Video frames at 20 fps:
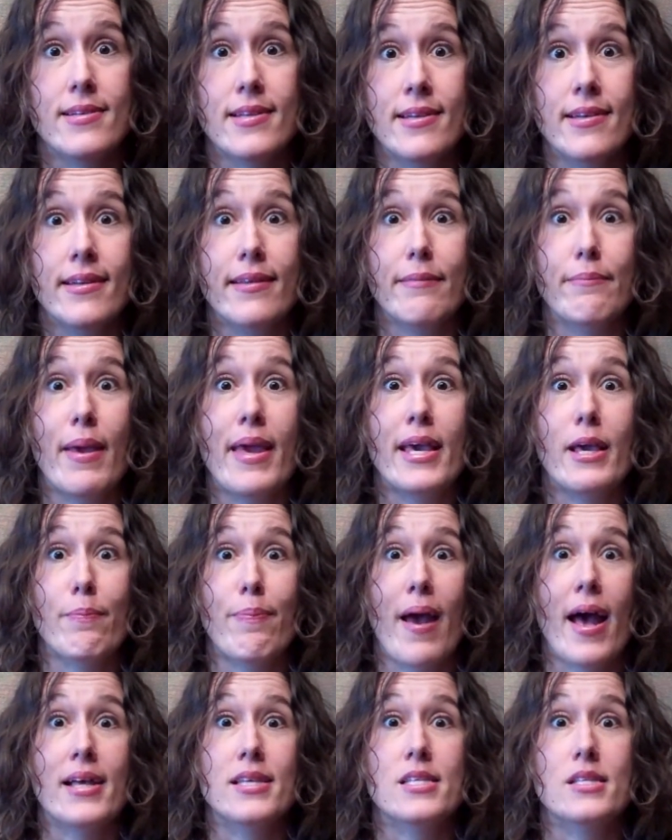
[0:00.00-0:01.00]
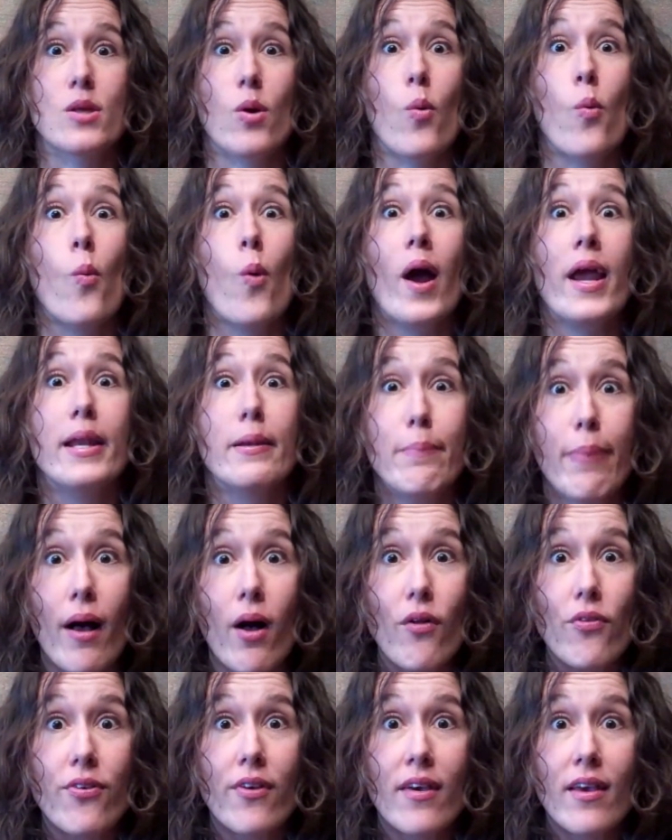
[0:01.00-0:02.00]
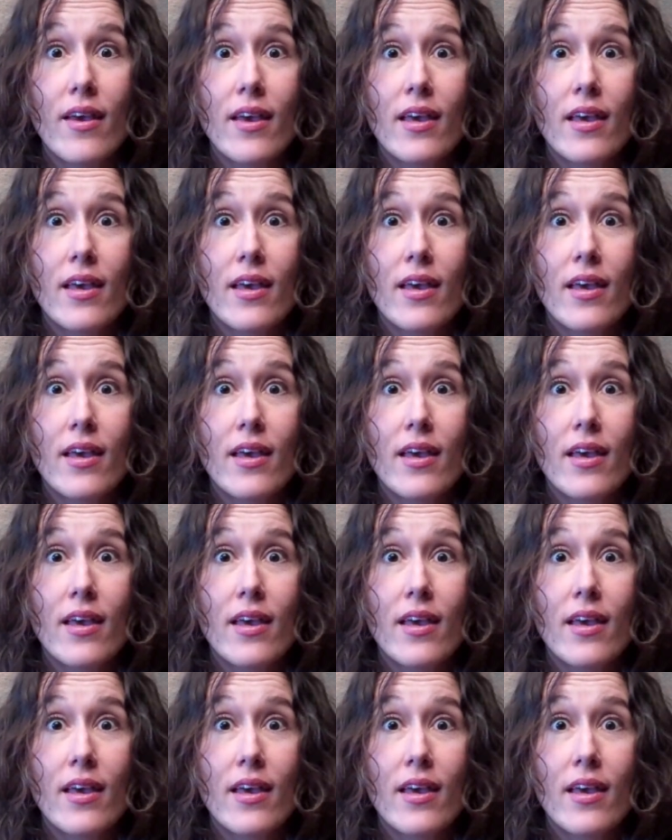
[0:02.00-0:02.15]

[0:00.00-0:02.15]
didn't make it past the white belt?